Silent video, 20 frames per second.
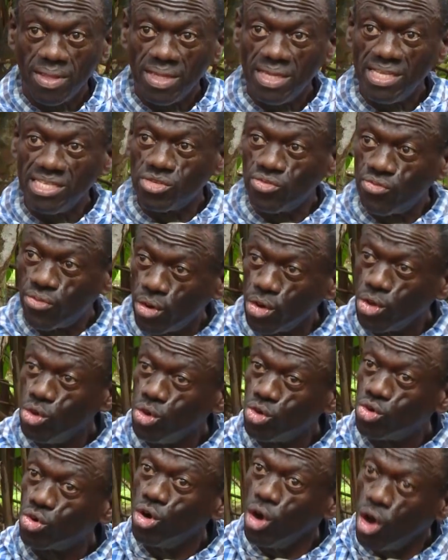is for you
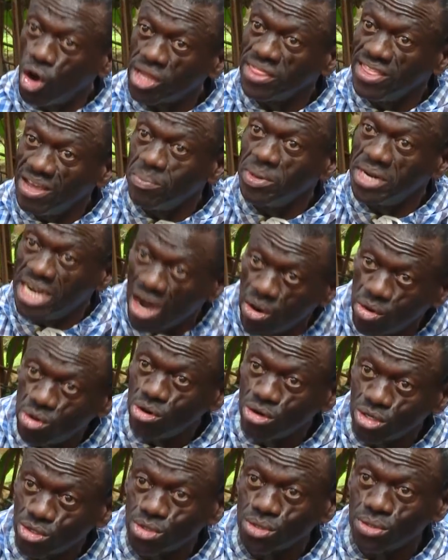to lock them down
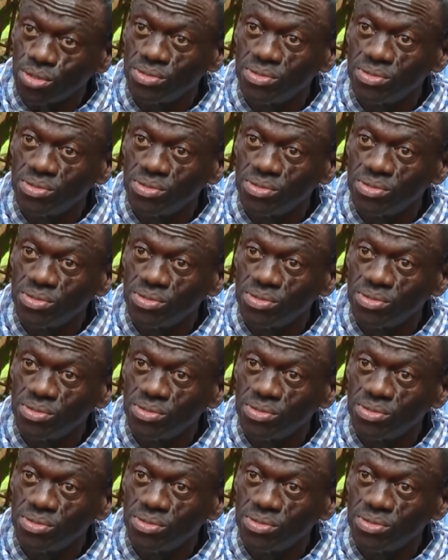also.